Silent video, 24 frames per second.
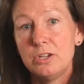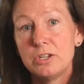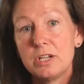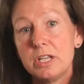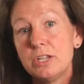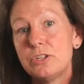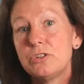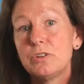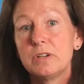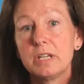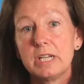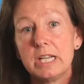
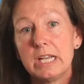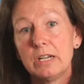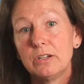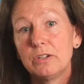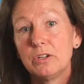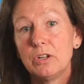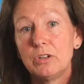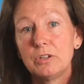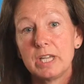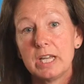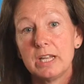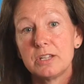Usually a drug and
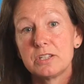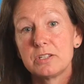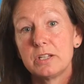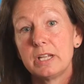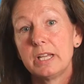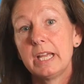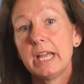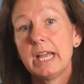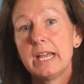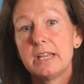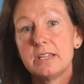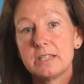alcohol
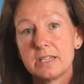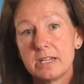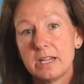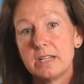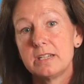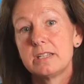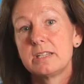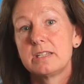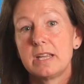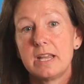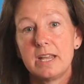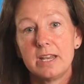counsellor has an
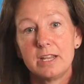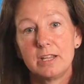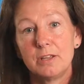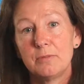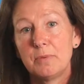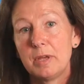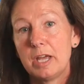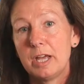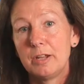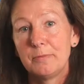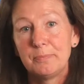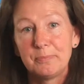understanding
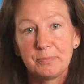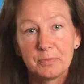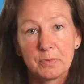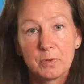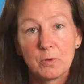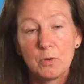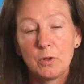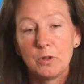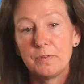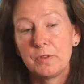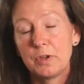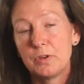about
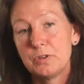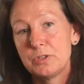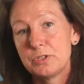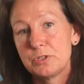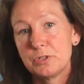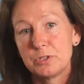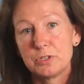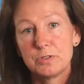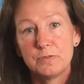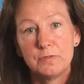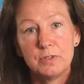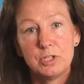all of those
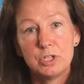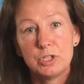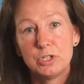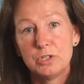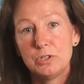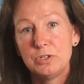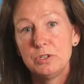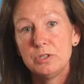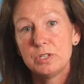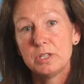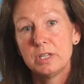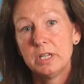sorts of
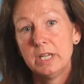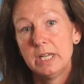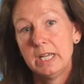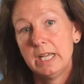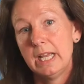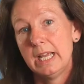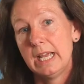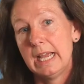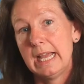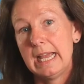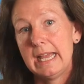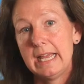issues
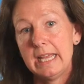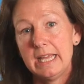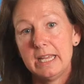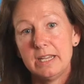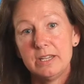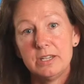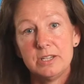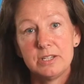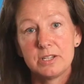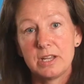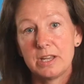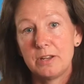
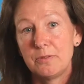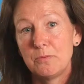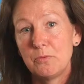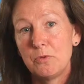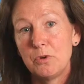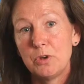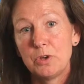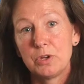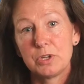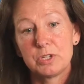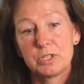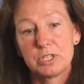and
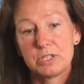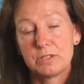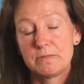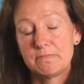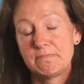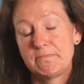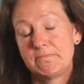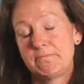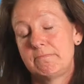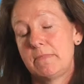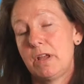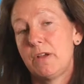works
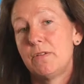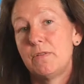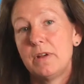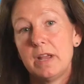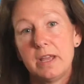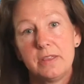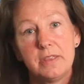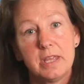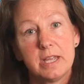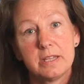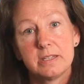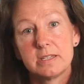
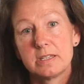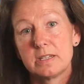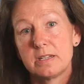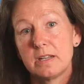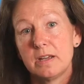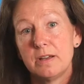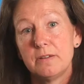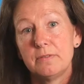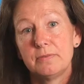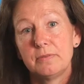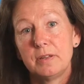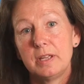around that
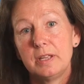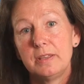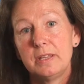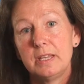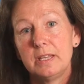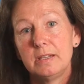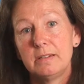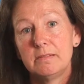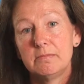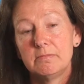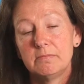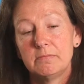stuff, and
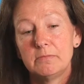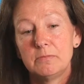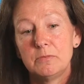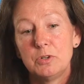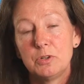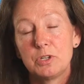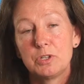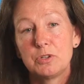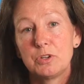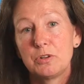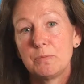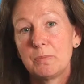then
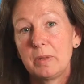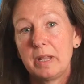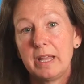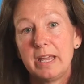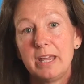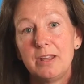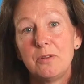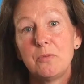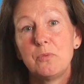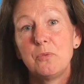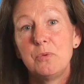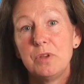works on a
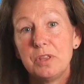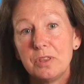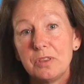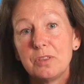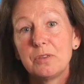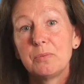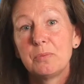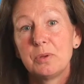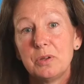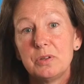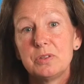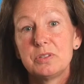plan with
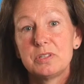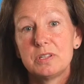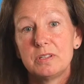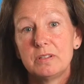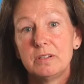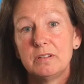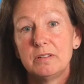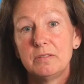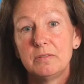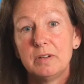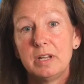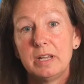the
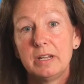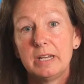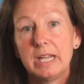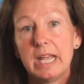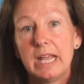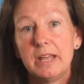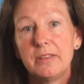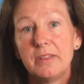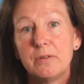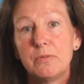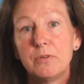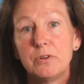person around
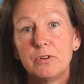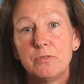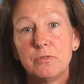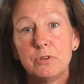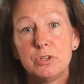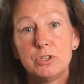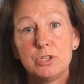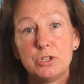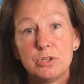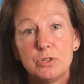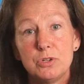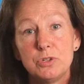how they want to
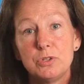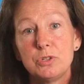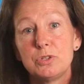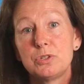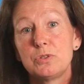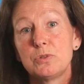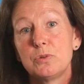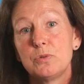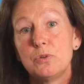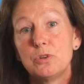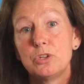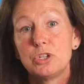
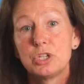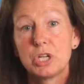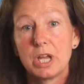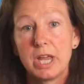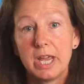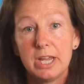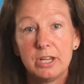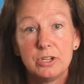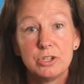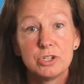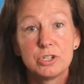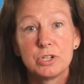reduce or
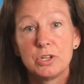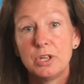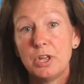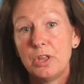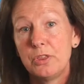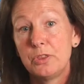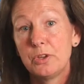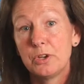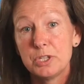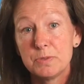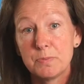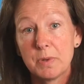change
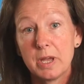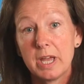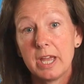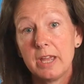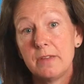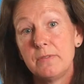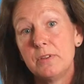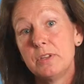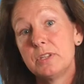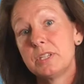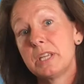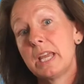those
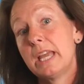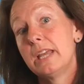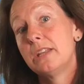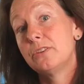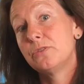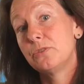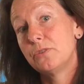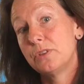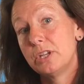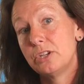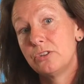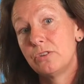behaviours
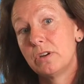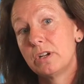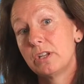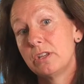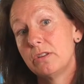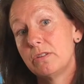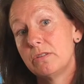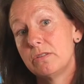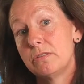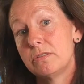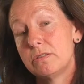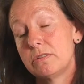and or their drug
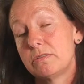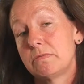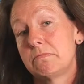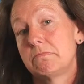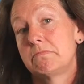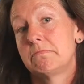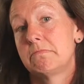use.